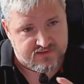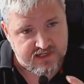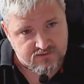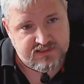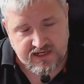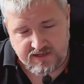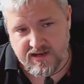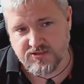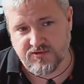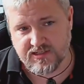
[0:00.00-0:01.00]
those kind of
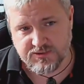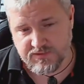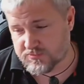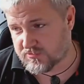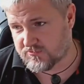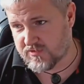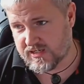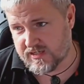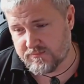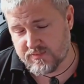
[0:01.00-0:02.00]
metrics which will
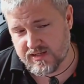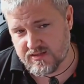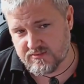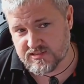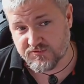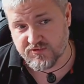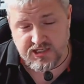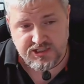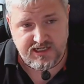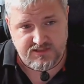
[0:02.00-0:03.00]
really be
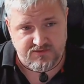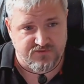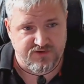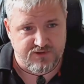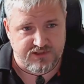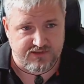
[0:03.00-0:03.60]
differentiator in the future.